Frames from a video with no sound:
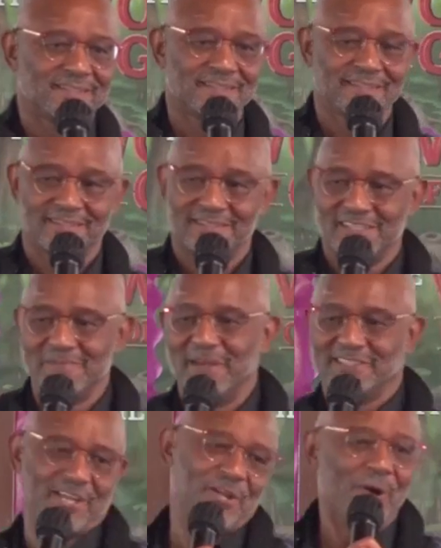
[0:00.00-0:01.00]
You may say, you know,
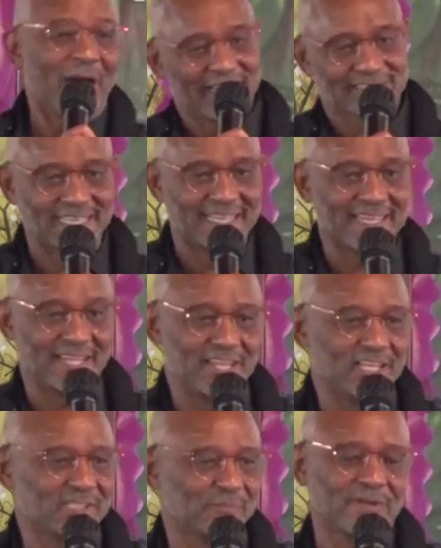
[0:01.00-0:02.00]
I can say that, yeah,
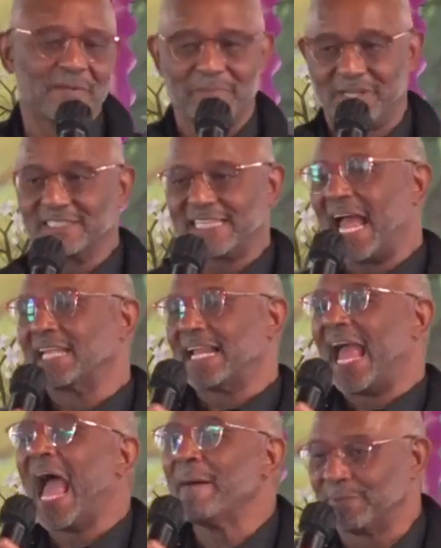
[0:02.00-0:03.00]
because it hasn't
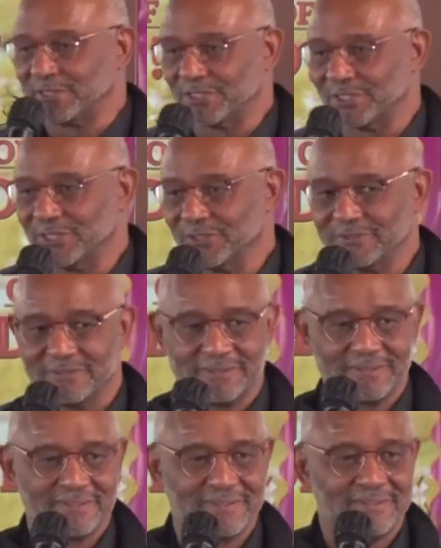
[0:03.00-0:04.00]
happened to you.
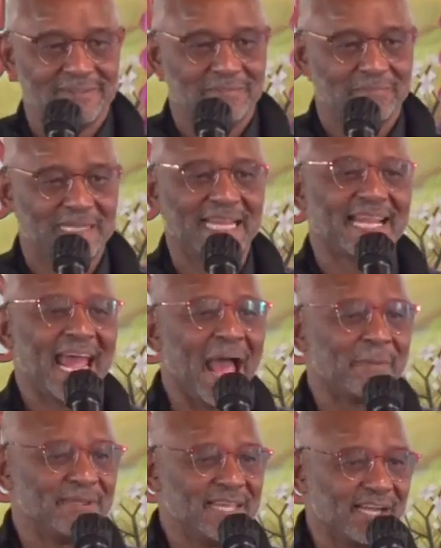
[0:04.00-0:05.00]
But let it happen then,
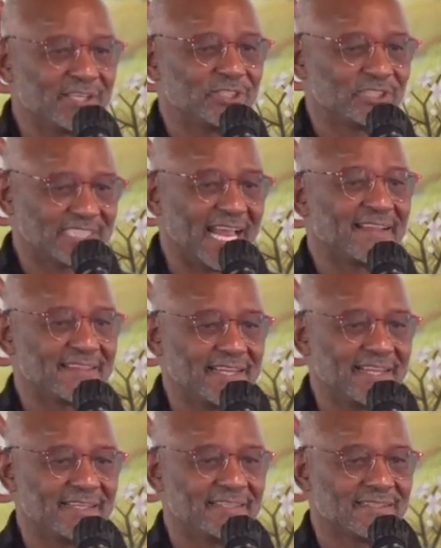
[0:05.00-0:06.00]
could you say it then?
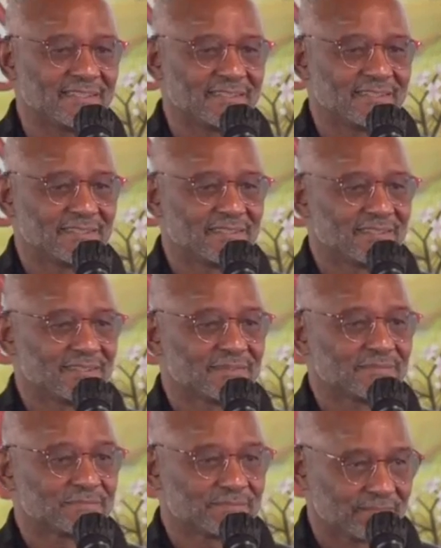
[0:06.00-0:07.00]

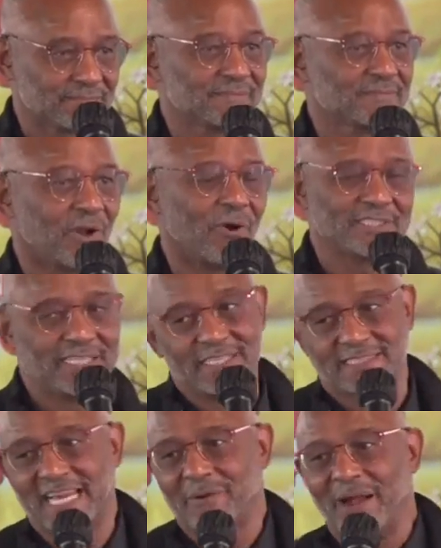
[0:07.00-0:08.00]
Hmm. Oh, then you didn't say it
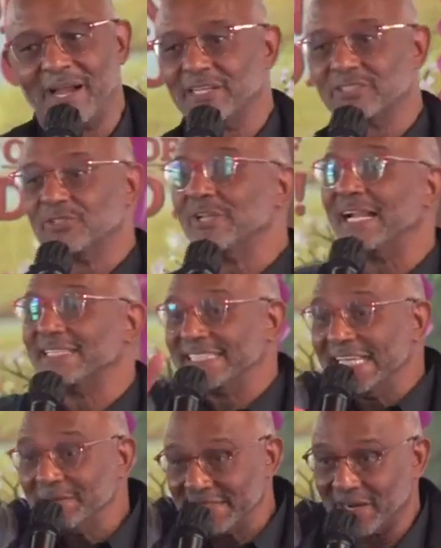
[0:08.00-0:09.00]
right because you're not dealing
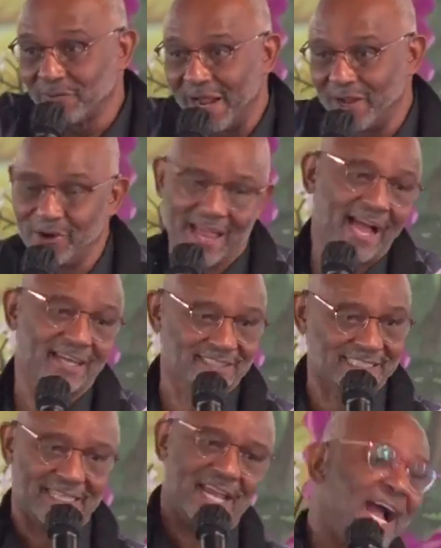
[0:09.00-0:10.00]
that right. Oh, yeah, I can say that, yeah, I
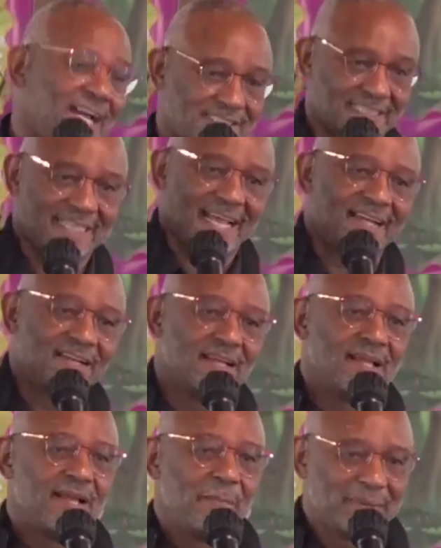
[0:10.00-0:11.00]
can say that.
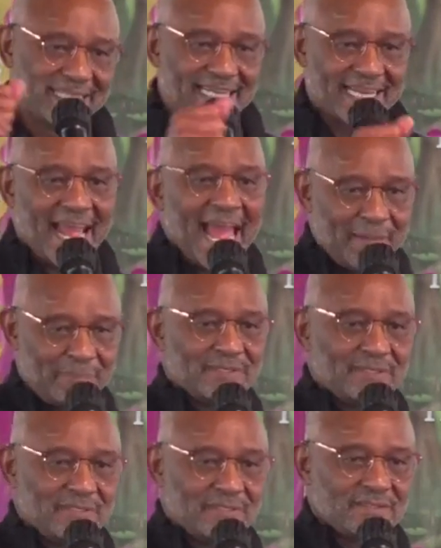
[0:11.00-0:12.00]
But let it happen
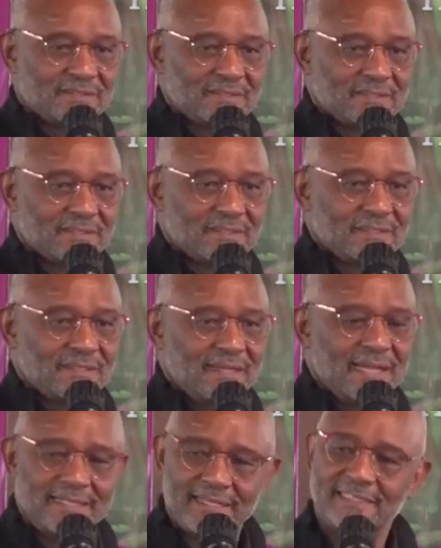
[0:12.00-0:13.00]
and then
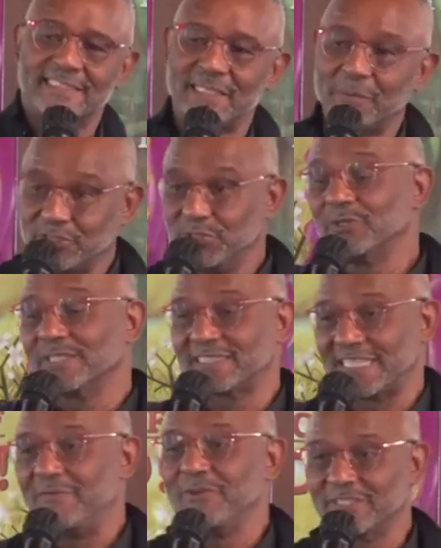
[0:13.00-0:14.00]
see what you can say. You can
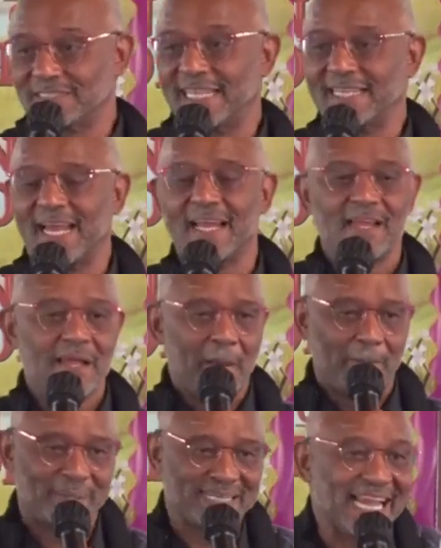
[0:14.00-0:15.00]
say that,
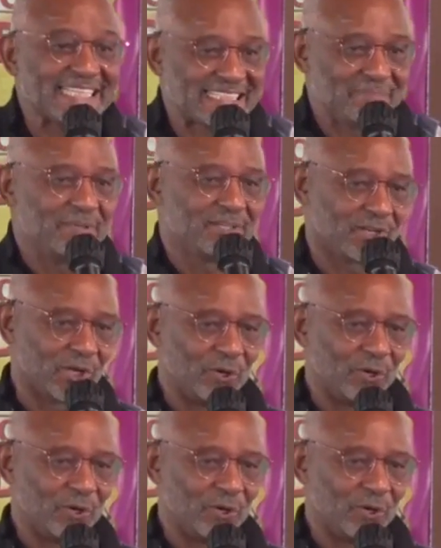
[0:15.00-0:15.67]
blessed be the Lord.